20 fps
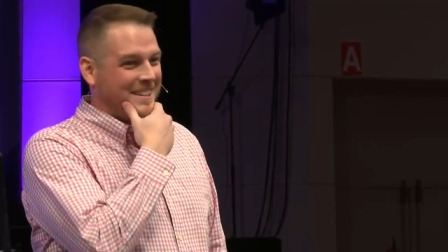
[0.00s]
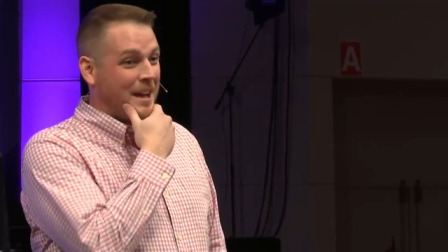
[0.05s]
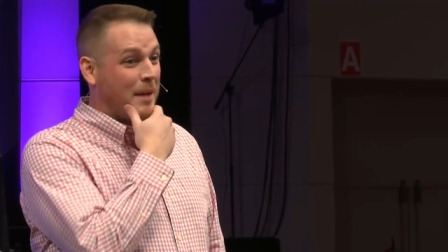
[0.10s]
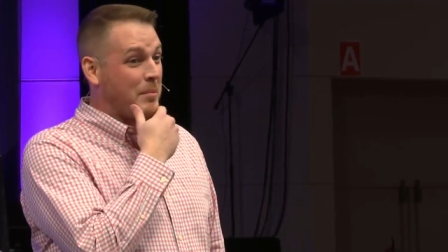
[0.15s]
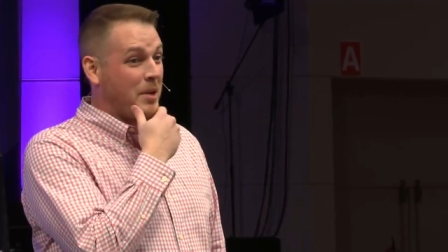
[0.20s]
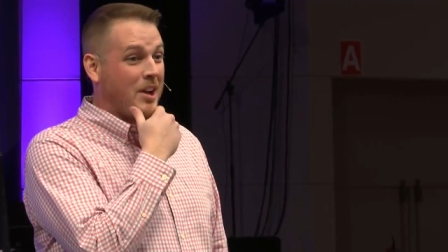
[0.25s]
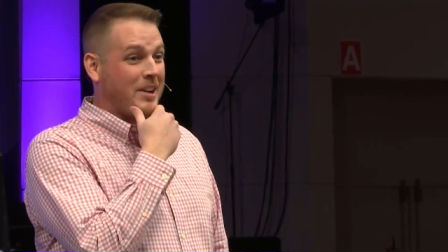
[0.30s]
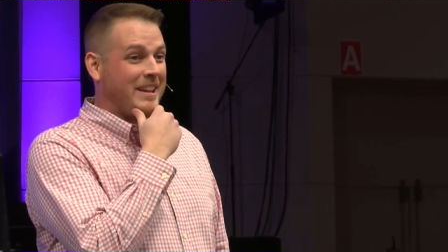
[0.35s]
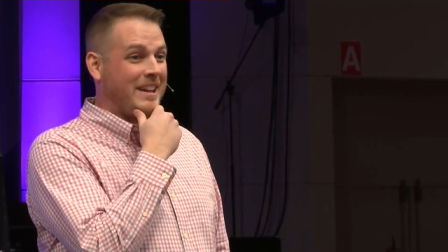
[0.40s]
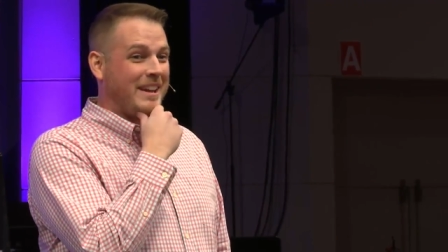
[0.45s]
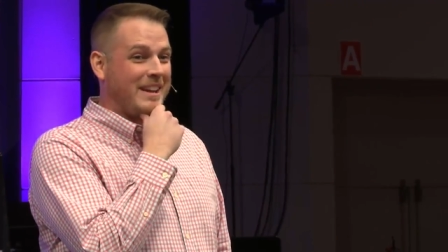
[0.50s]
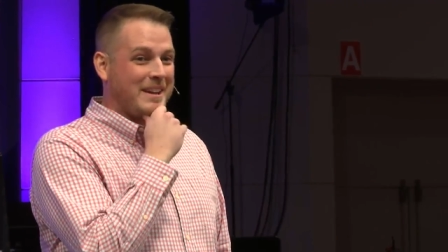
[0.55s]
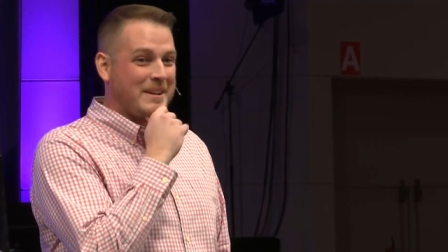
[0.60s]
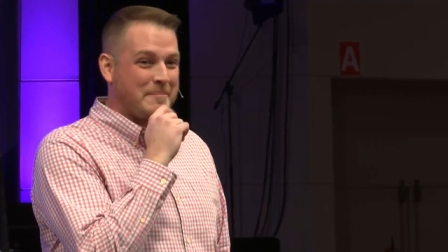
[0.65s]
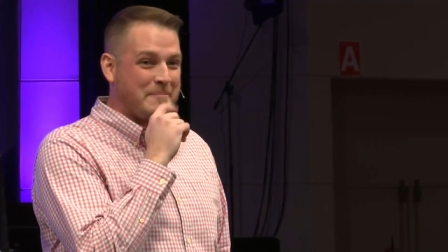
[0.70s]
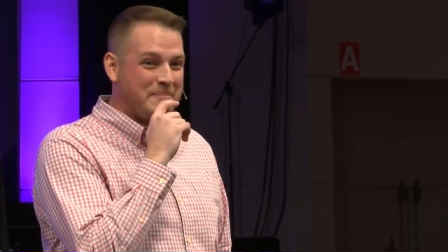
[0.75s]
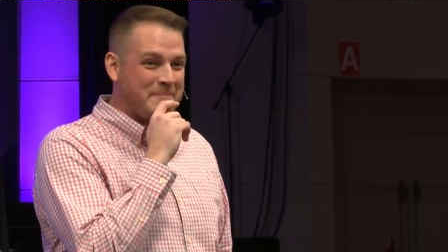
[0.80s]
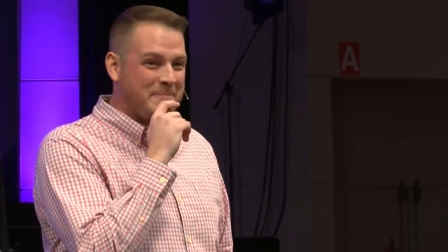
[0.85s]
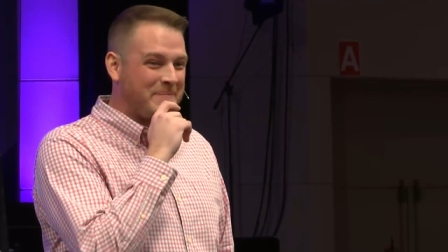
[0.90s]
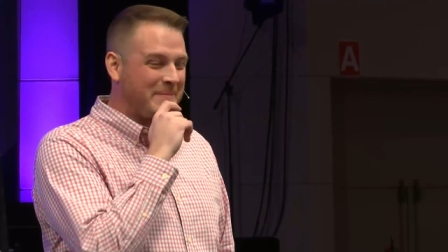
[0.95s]
I'm not
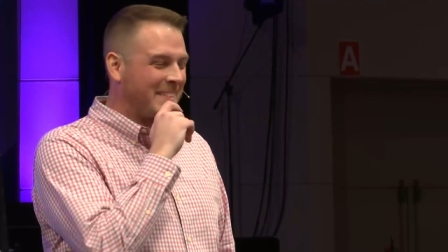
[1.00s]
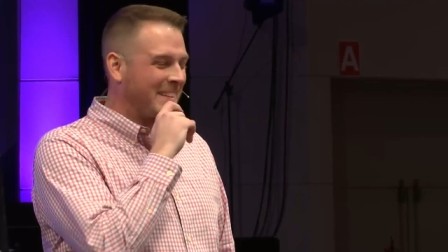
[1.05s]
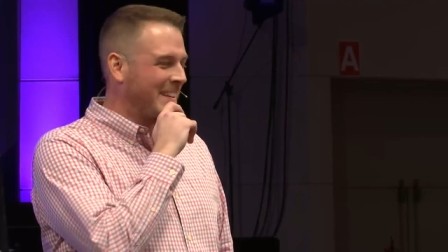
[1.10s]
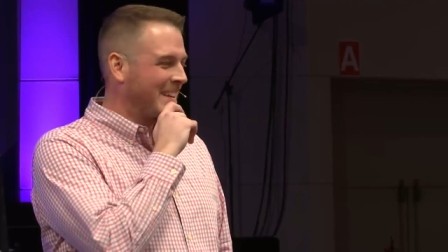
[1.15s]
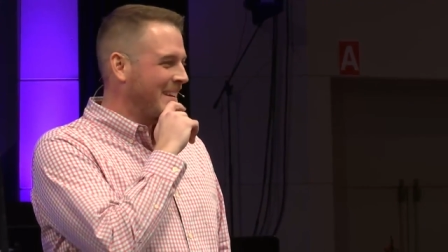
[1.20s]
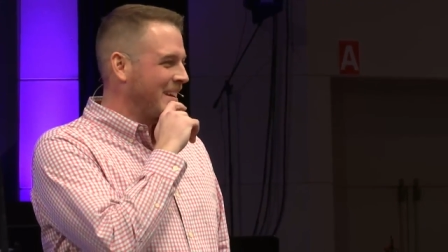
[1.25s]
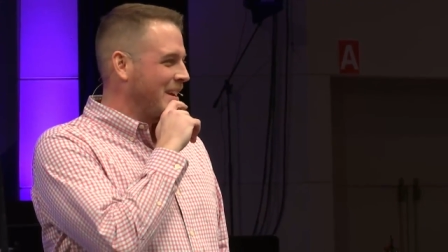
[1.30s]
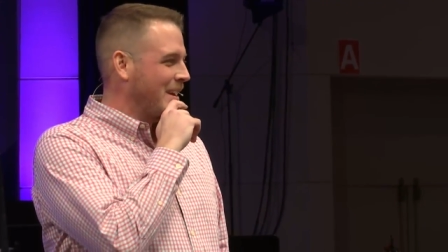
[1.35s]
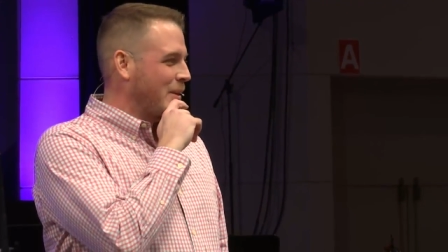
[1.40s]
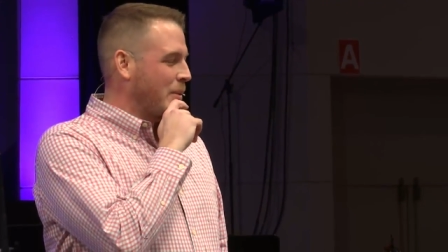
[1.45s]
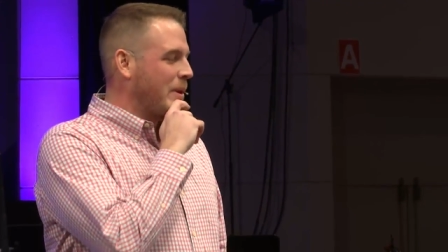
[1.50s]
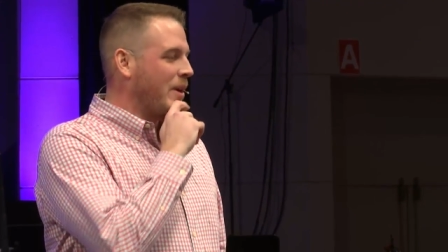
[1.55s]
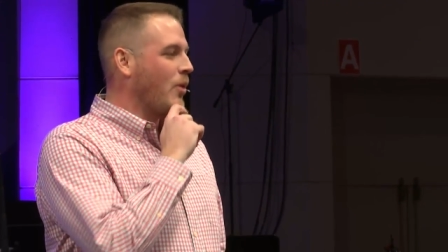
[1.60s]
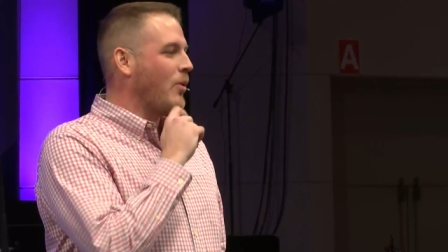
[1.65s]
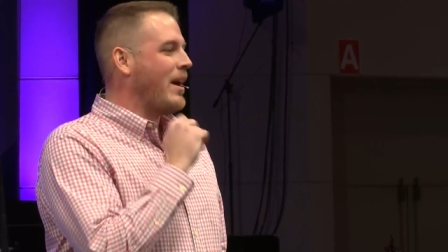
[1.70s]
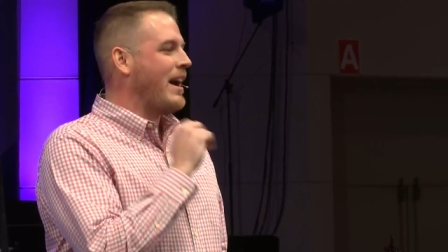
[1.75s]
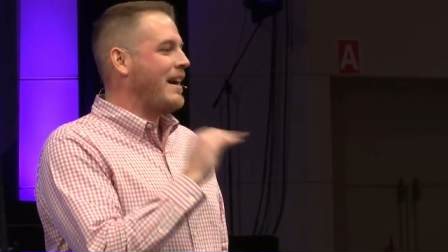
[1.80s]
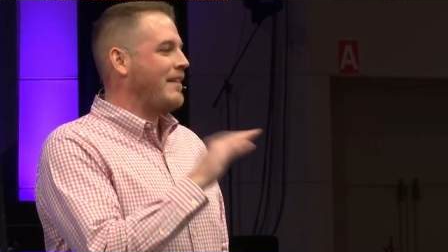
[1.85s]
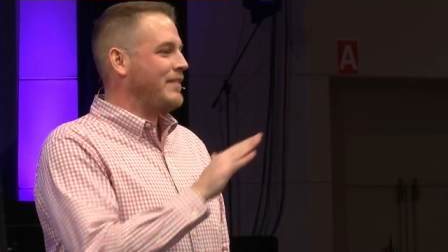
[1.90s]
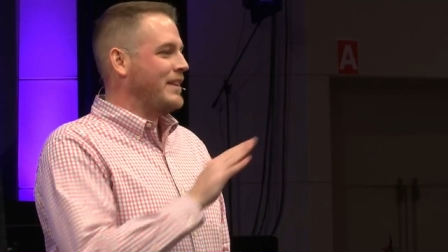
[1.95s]
kidding. We
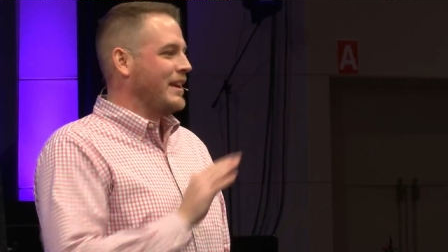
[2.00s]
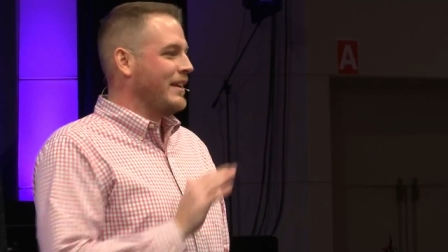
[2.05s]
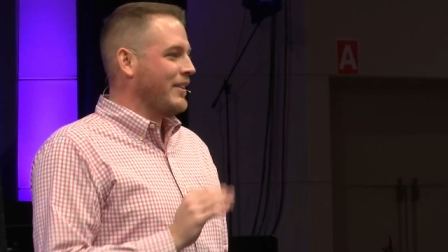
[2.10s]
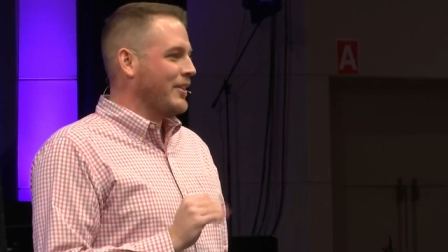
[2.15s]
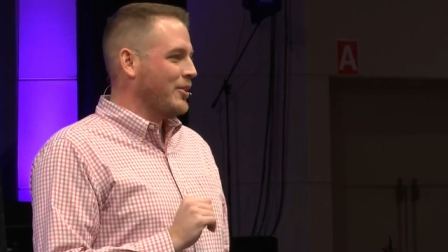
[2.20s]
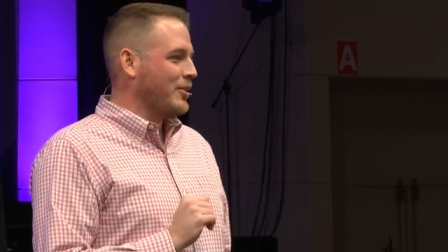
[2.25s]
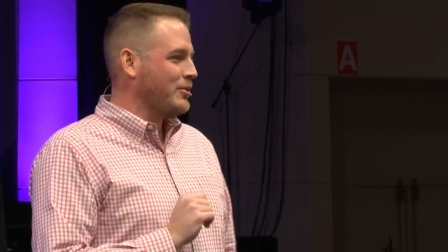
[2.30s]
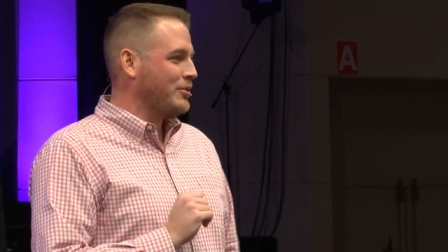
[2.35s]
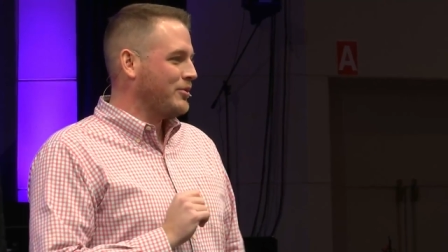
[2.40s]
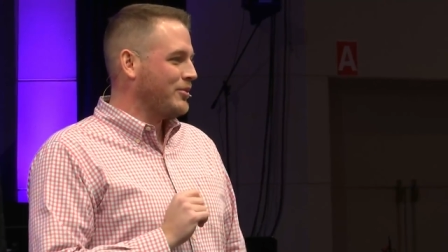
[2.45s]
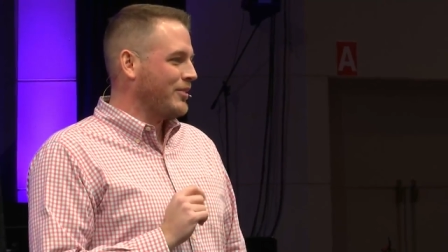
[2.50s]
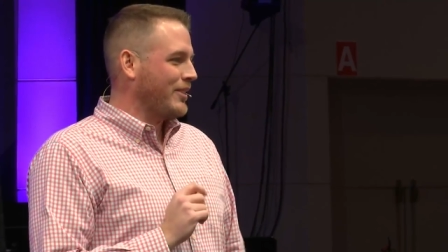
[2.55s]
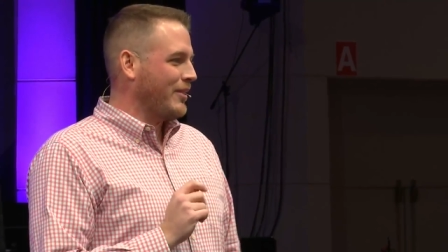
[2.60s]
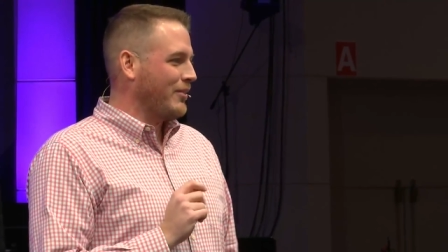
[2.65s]
don't have any of those,